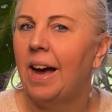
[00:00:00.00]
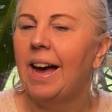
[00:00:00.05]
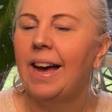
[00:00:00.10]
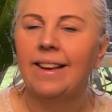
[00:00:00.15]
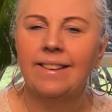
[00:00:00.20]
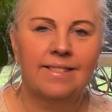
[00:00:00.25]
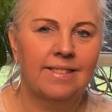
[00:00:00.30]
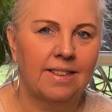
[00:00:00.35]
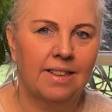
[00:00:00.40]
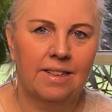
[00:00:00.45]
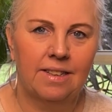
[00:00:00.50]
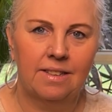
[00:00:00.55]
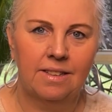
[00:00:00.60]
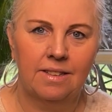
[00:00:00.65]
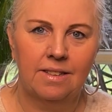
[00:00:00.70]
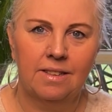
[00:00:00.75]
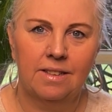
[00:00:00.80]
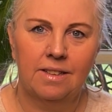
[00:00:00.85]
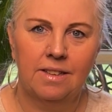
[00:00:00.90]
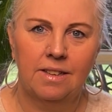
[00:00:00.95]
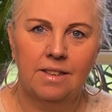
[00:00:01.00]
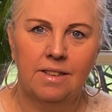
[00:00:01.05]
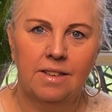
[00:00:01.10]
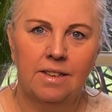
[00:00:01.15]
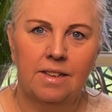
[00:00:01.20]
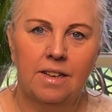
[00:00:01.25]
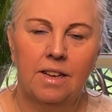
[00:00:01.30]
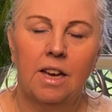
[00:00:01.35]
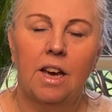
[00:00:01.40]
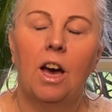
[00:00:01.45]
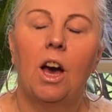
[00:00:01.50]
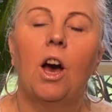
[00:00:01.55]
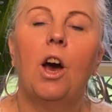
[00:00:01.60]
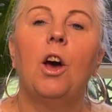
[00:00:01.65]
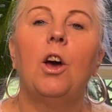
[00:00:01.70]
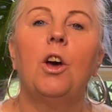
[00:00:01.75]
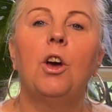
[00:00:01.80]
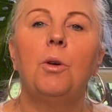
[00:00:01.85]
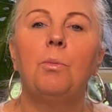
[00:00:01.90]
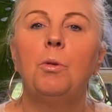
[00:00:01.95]
asset. I
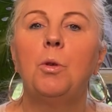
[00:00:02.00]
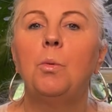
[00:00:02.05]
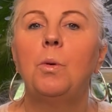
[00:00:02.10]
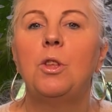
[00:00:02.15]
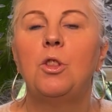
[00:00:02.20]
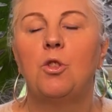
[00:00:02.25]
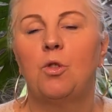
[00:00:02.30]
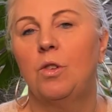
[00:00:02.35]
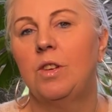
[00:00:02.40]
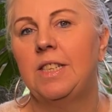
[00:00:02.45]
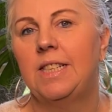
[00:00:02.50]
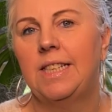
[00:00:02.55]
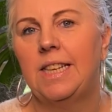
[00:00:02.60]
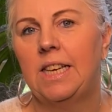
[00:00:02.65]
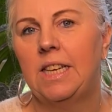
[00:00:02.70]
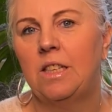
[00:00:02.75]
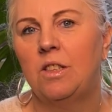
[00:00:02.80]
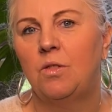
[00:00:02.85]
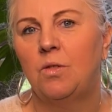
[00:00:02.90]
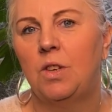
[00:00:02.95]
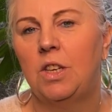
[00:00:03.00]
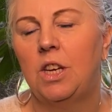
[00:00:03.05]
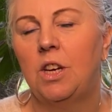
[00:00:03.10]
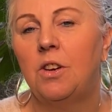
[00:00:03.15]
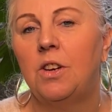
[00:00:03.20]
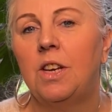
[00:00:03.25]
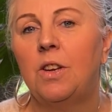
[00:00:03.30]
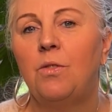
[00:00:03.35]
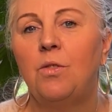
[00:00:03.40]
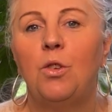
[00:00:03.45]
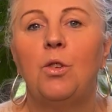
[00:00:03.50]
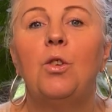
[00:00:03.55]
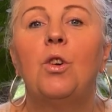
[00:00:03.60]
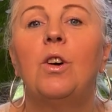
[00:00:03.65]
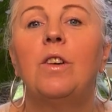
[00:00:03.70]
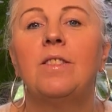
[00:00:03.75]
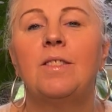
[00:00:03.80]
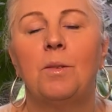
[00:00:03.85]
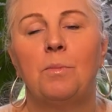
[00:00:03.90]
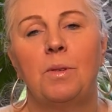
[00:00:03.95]
hope you enjoyed today's video, and if you
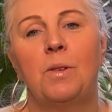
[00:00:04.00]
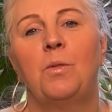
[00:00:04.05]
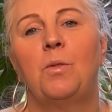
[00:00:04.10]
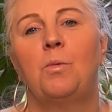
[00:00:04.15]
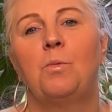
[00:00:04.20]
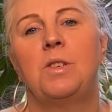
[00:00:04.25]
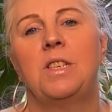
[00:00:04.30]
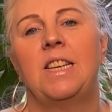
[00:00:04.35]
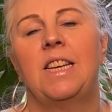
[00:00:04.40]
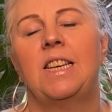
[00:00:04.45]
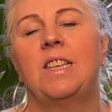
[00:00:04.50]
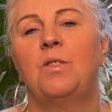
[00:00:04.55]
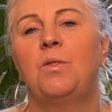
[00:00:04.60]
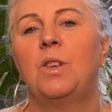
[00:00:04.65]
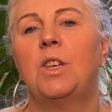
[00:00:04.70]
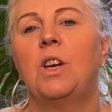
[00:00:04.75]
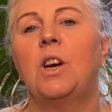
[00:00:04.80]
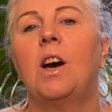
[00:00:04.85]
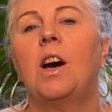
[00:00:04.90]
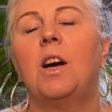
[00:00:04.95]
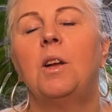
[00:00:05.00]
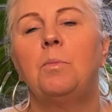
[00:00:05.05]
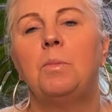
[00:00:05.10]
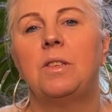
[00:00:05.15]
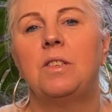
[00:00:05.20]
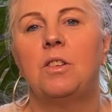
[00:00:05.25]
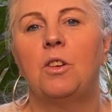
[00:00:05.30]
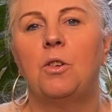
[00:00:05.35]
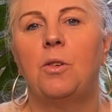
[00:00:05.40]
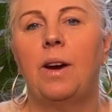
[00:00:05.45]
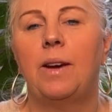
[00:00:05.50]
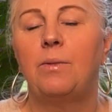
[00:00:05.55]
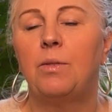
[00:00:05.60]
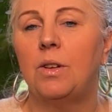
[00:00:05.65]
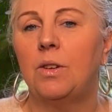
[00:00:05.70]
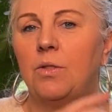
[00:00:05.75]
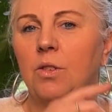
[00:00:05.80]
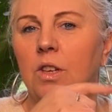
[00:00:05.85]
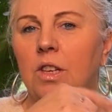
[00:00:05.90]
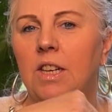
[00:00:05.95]
got something from today's video, I'd be so grateful
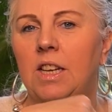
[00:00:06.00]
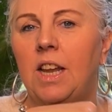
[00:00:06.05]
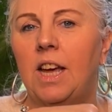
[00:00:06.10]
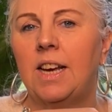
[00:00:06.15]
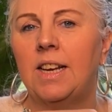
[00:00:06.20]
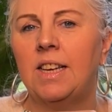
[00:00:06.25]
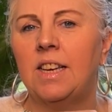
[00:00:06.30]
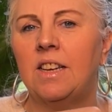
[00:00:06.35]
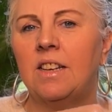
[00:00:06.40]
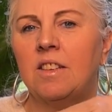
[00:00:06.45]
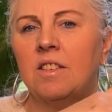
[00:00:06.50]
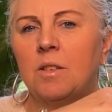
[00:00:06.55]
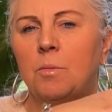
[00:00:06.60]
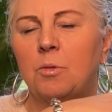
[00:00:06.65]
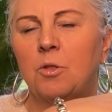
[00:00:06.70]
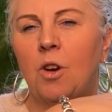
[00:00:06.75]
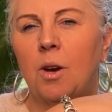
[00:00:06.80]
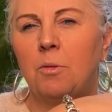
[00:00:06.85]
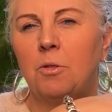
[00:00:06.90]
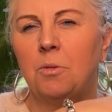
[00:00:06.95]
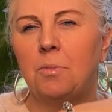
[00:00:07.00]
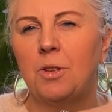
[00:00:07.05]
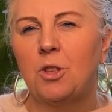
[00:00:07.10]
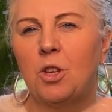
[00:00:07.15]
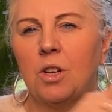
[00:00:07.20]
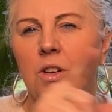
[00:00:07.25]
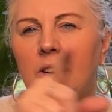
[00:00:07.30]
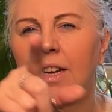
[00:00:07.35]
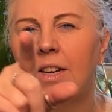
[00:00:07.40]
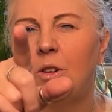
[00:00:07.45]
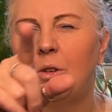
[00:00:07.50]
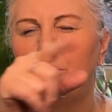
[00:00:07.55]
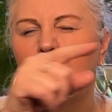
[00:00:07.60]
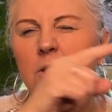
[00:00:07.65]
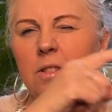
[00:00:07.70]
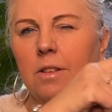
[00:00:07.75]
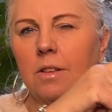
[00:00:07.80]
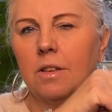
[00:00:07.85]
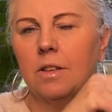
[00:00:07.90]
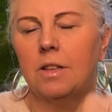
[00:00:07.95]
if you'd like it, subscribe to my channel, and
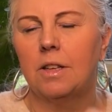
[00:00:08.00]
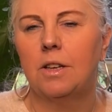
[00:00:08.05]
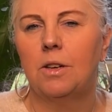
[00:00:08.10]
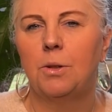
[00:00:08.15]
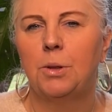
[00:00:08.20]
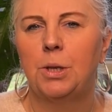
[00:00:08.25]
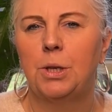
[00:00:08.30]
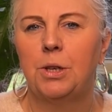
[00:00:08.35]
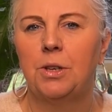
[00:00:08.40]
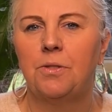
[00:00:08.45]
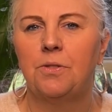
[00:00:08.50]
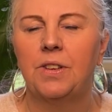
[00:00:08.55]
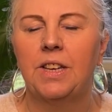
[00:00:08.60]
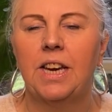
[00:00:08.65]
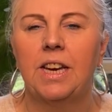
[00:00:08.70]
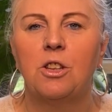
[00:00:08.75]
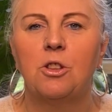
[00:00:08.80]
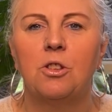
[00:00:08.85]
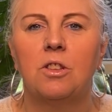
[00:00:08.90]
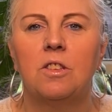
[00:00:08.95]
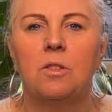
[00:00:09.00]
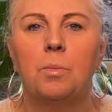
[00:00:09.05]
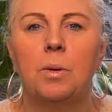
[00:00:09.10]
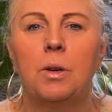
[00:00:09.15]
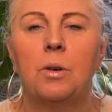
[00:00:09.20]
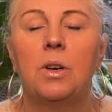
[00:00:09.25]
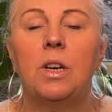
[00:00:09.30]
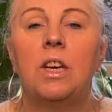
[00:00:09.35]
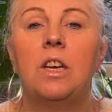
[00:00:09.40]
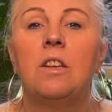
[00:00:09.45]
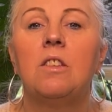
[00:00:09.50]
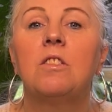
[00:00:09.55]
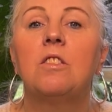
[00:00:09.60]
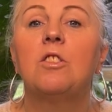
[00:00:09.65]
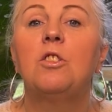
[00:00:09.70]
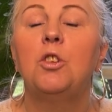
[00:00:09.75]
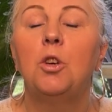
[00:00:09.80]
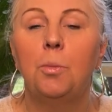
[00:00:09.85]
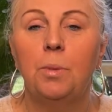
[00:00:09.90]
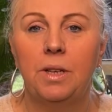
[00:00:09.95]
also click on the notifications bell so
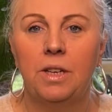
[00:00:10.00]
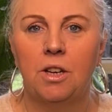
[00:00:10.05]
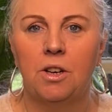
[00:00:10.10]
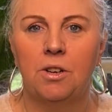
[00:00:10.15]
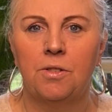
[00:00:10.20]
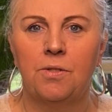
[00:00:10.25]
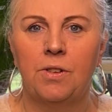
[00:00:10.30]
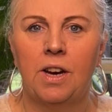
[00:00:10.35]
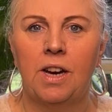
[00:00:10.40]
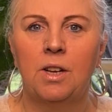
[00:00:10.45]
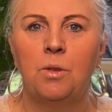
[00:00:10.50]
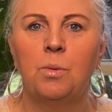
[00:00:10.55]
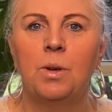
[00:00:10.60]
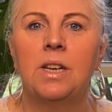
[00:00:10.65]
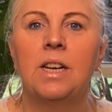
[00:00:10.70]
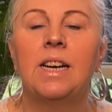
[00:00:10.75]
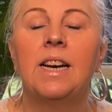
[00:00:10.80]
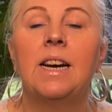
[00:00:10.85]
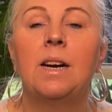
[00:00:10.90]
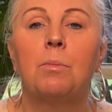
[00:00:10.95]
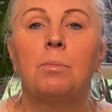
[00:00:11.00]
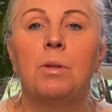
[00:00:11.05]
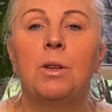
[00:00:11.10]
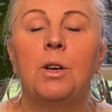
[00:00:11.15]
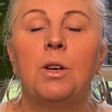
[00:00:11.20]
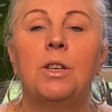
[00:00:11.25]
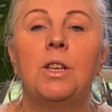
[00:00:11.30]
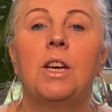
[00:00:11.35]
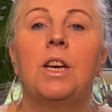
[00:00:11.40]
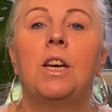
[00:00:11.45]
you'll be notified when I upload